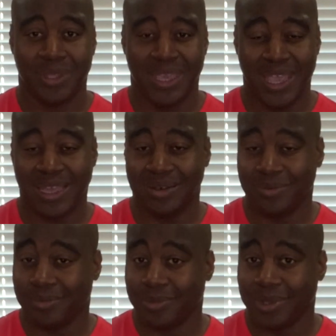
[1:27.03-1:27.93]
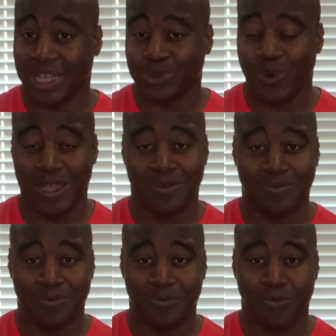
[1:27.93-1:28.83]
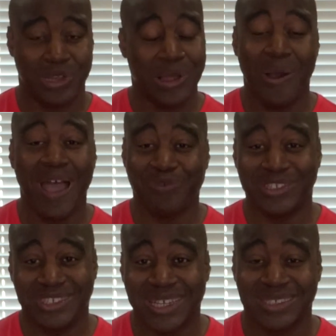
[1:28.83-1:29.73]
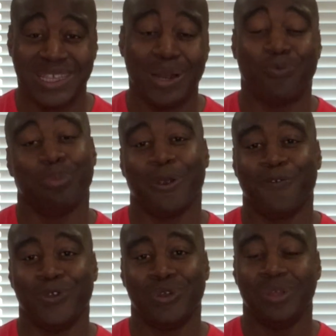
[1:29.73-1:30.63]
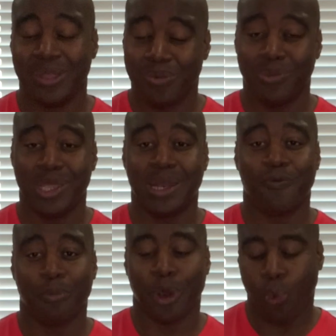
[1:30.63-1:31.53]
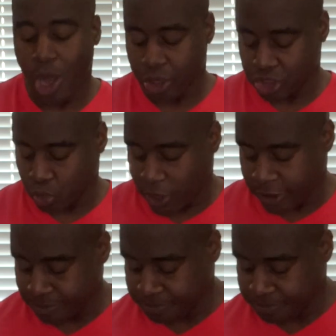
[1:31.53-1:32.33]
And guess what? we don't have to just get them from our food, we get them from our water as well.